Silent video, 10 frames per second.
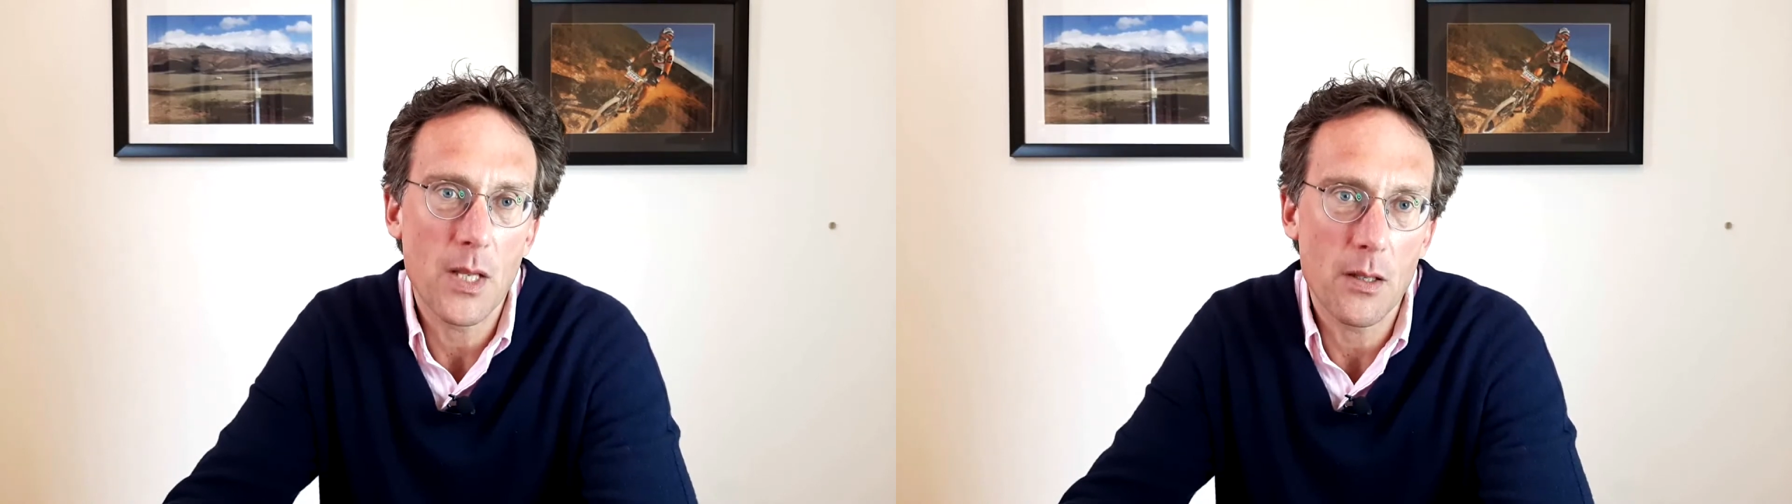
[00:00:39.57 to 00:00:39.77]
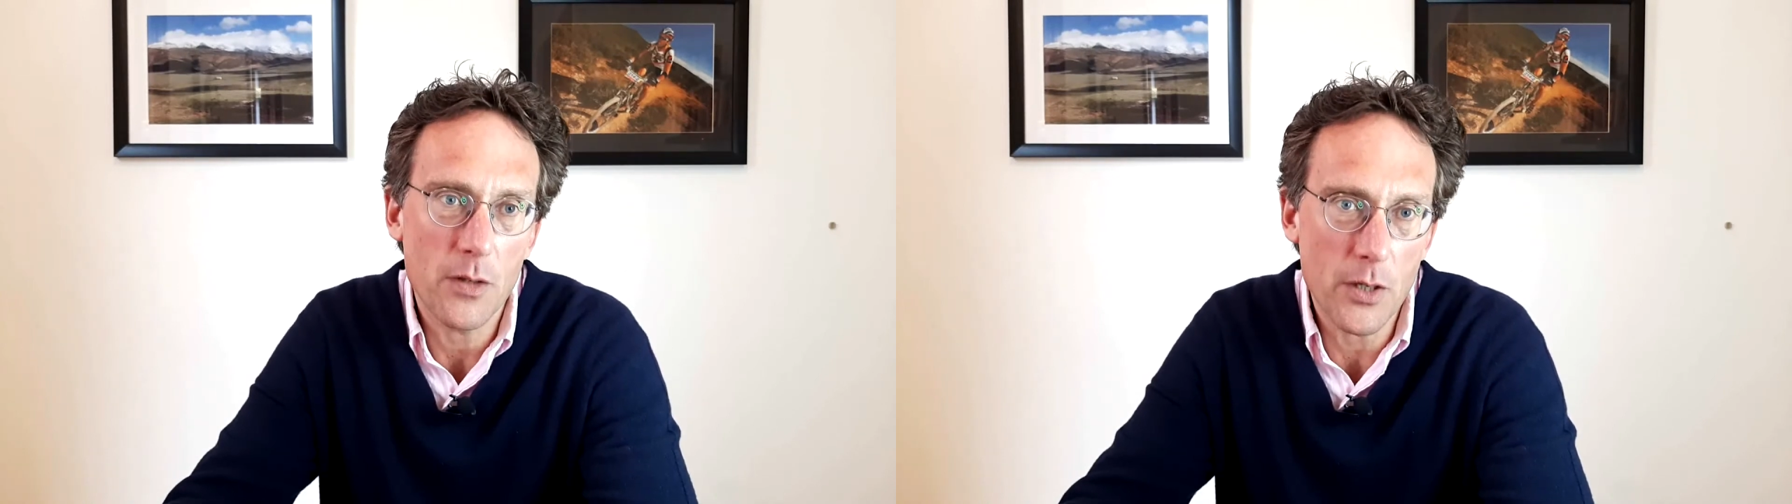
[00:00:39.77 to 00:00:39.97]

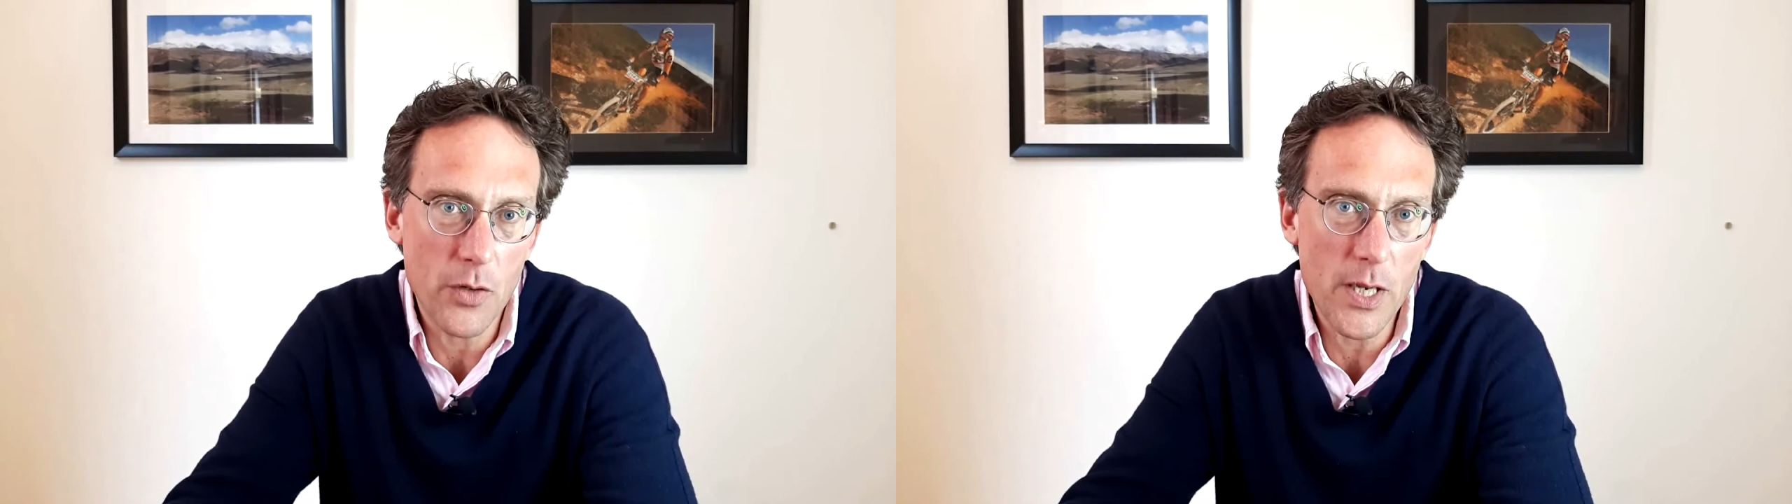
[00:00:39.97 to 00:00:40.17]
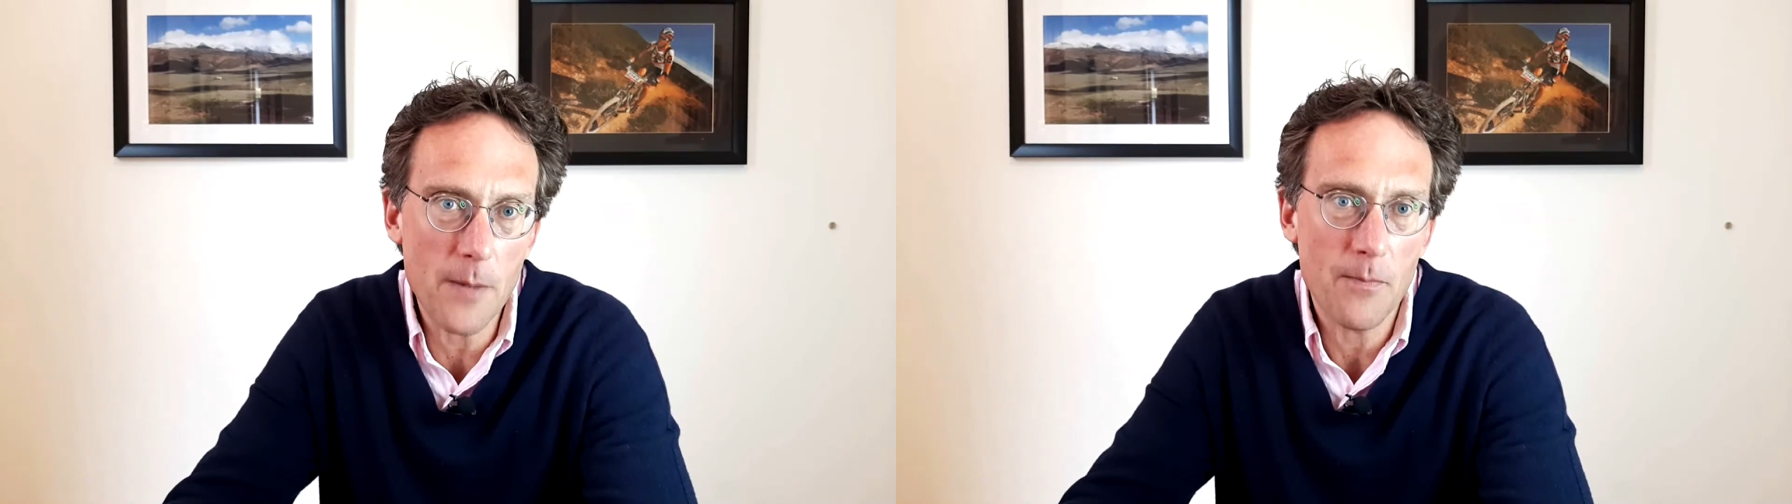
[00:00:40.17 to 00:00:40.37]

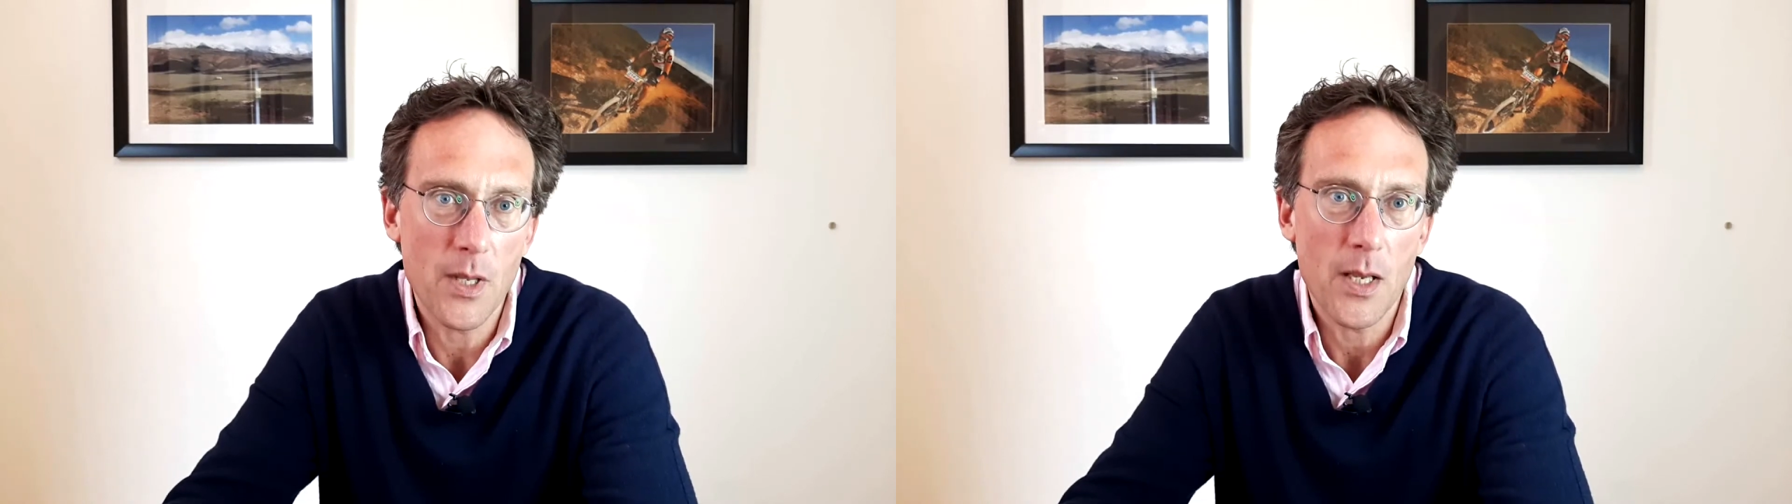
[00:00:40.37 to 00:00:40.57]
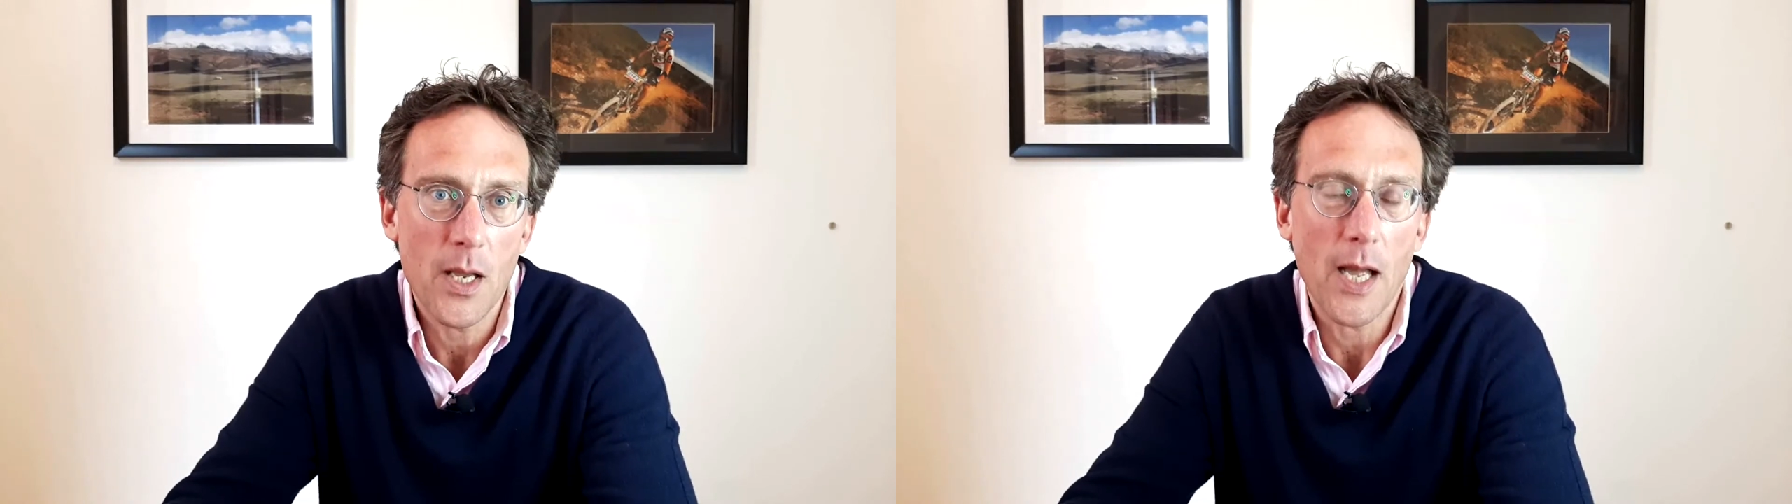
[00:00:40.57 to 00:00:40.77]
degree
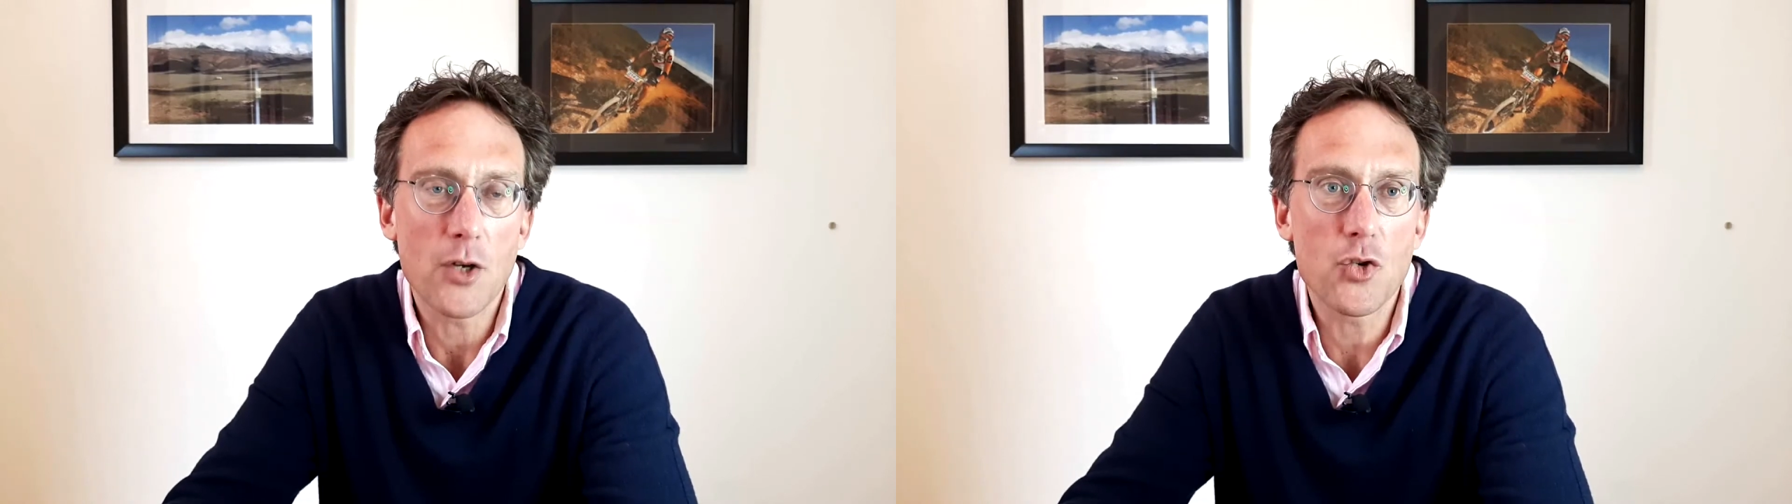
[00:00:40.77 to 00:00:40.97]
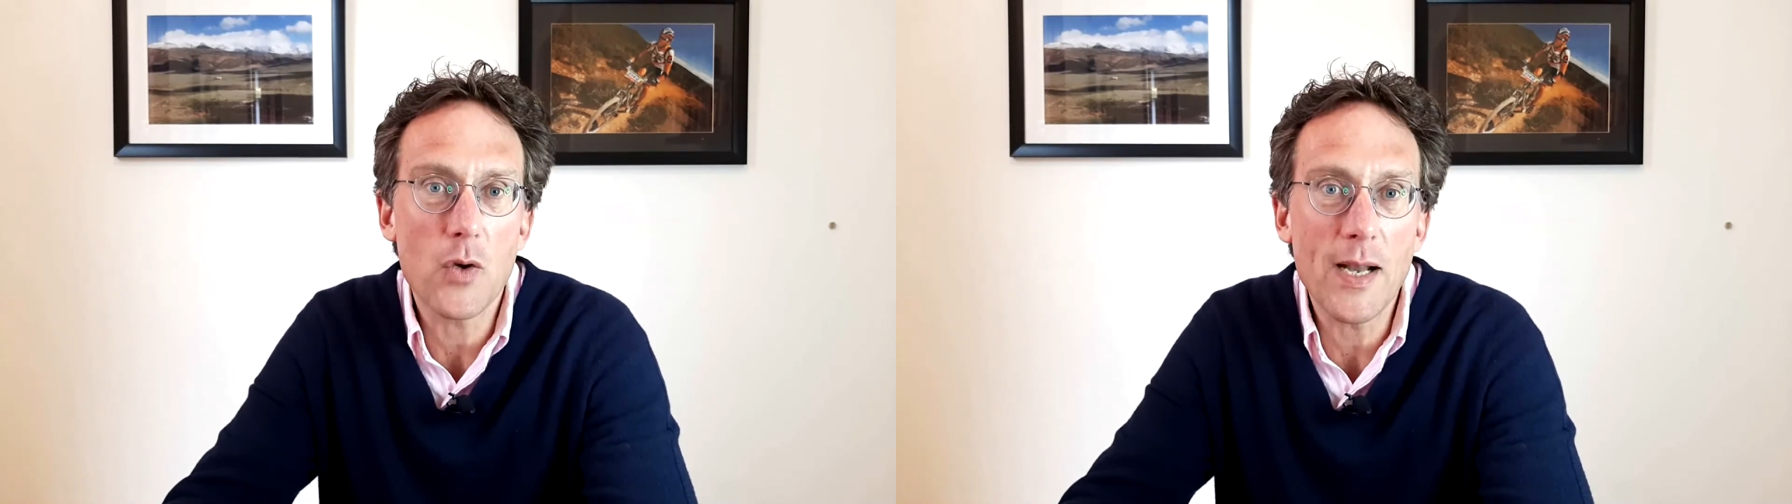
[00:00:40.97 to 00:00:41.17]
and
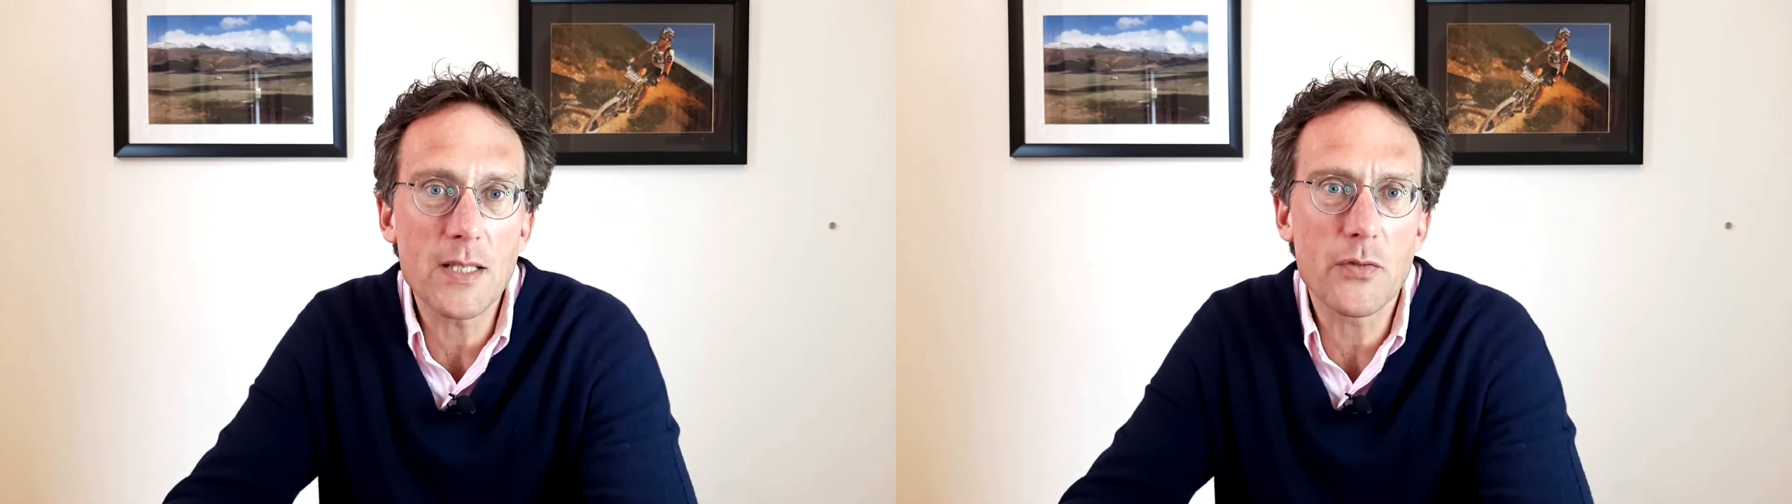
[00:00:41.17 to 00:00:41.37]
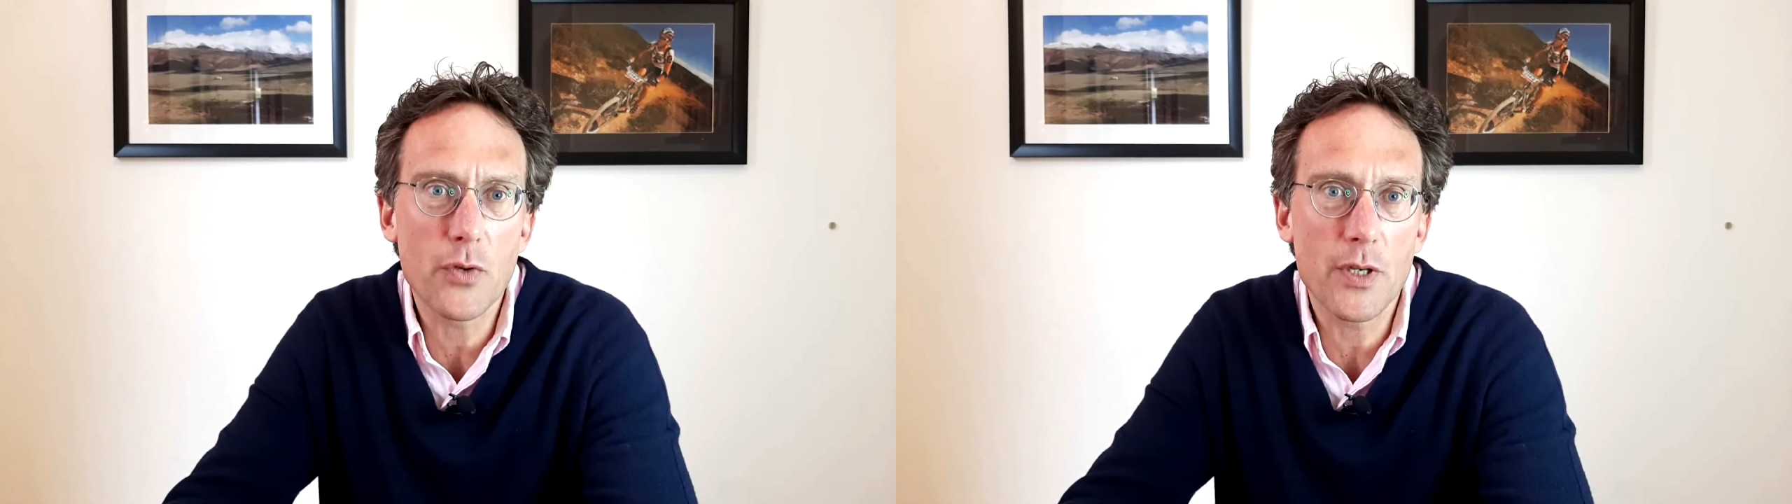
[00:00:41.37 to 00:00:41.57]
transfer